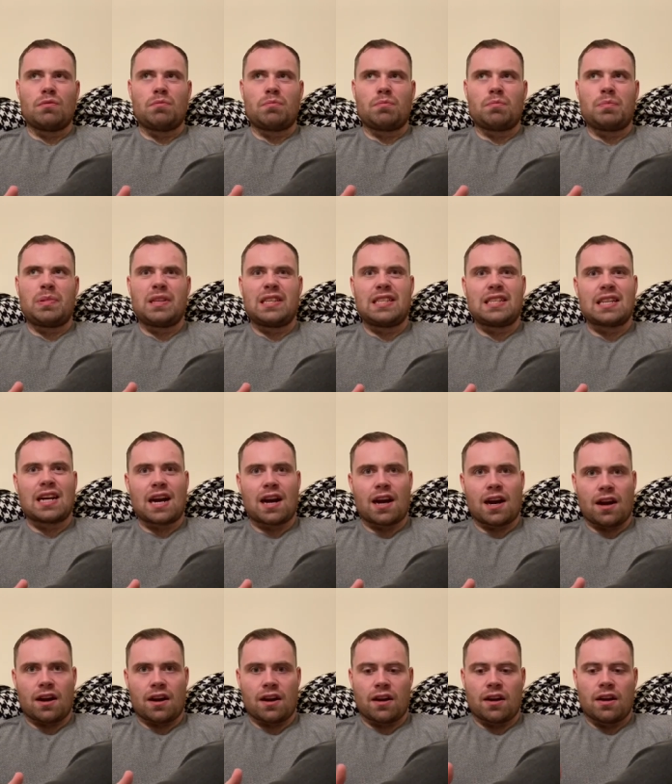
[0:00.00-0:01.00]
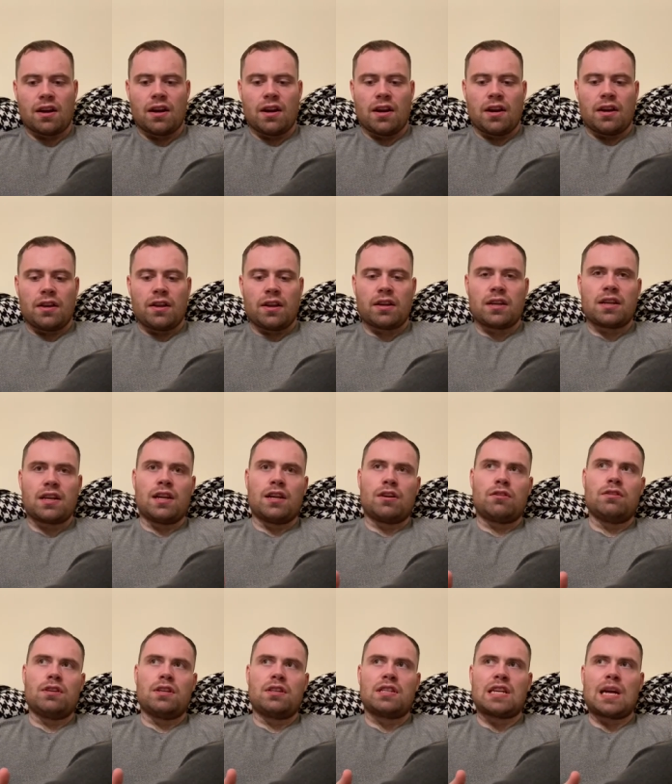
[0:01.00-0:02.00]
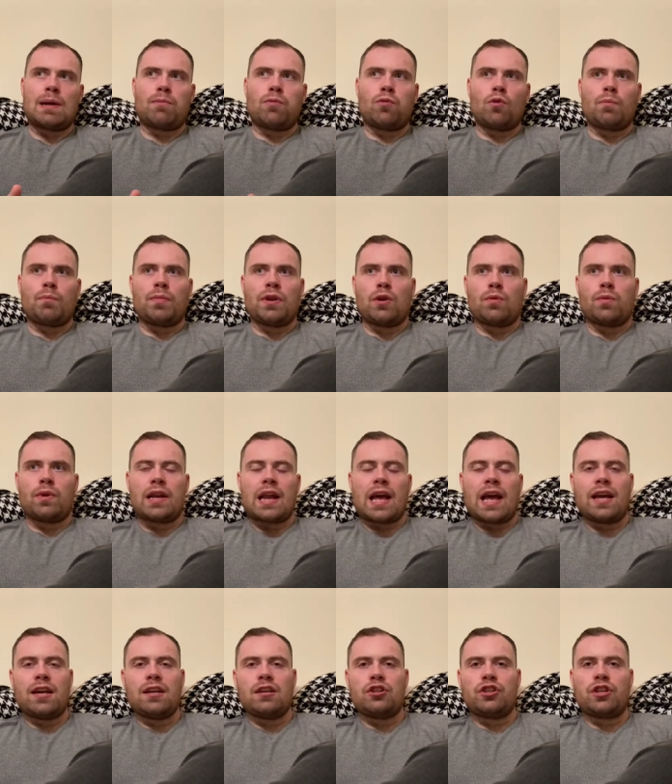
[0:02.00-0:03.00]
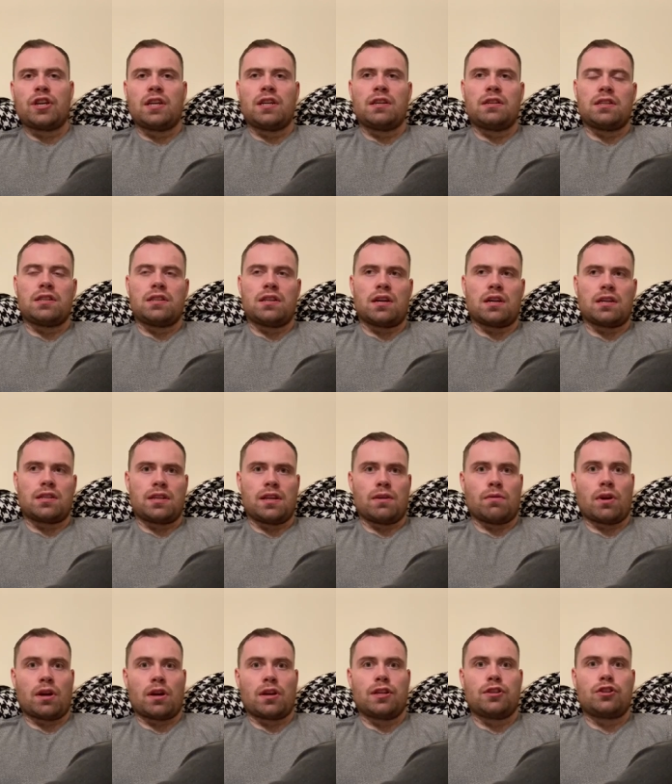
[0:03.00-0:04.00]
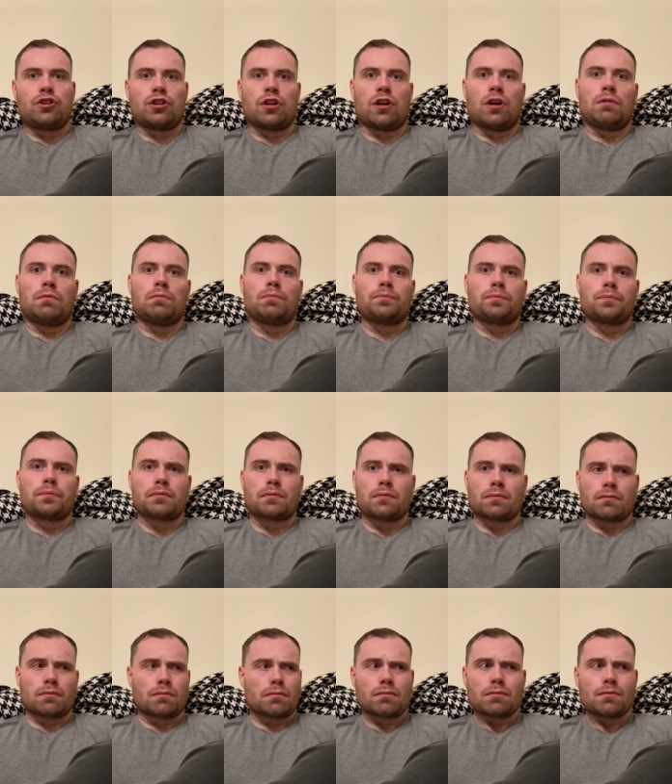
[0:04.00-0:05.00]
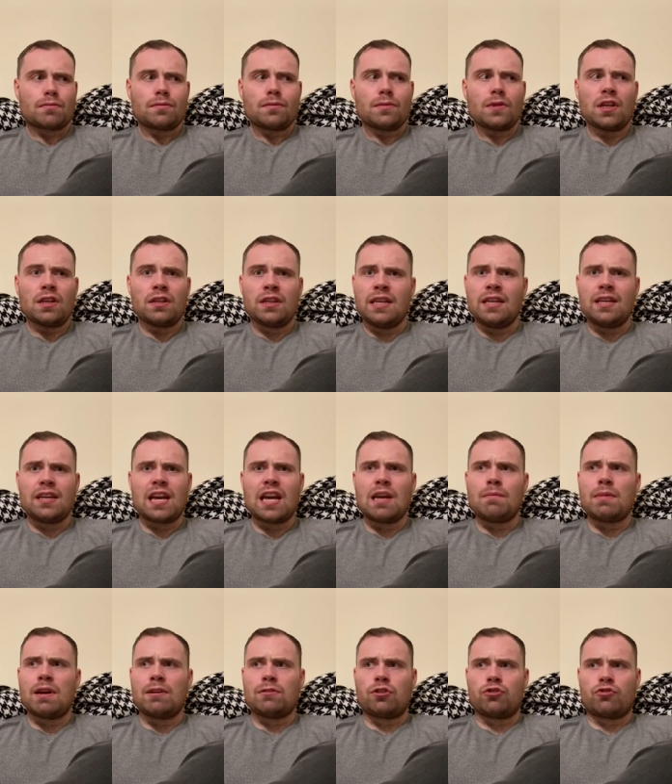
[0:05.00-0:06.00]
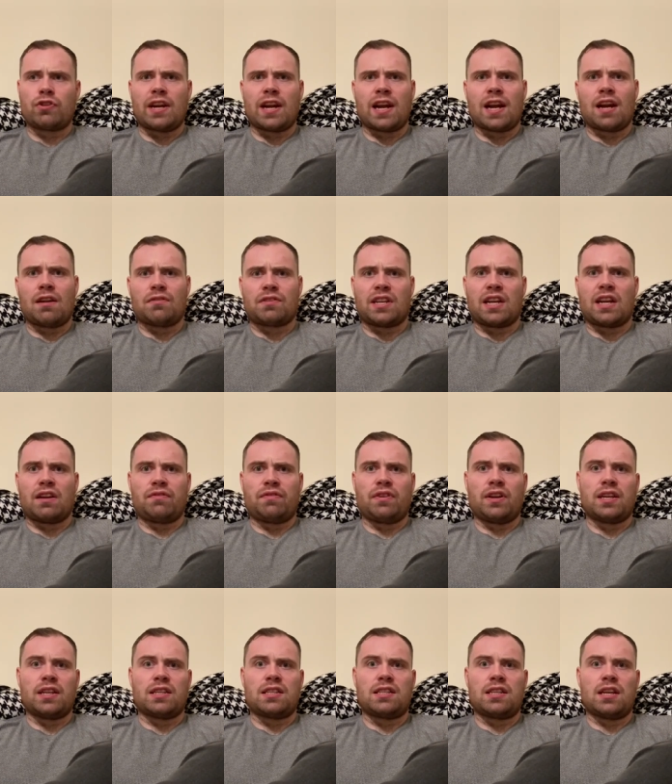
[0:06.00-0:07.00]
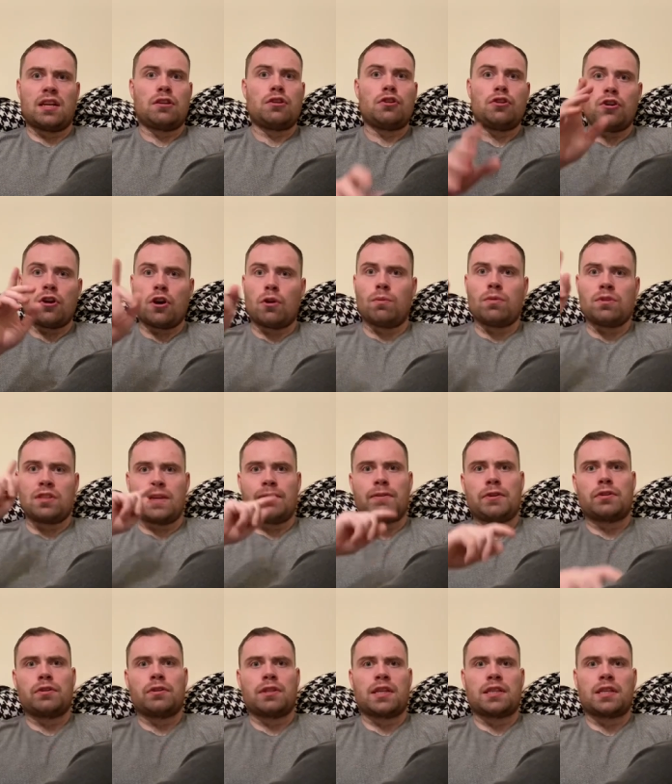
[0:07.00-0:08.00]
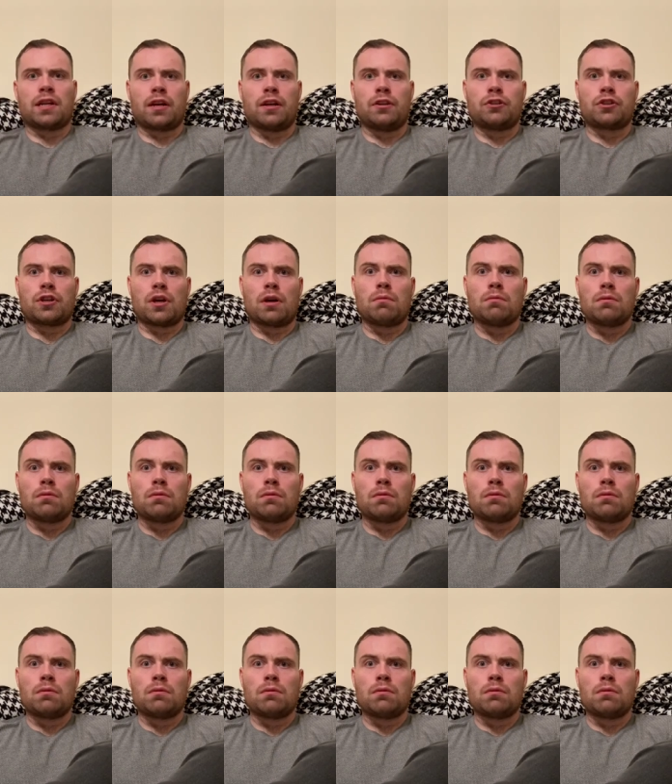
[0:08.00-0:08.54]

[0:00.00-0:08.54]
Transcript: bizarre. Like, a good example would be when AJ knocked out Klitschko. He came out straight after that fight and said, no one's ever done that to Klitschko.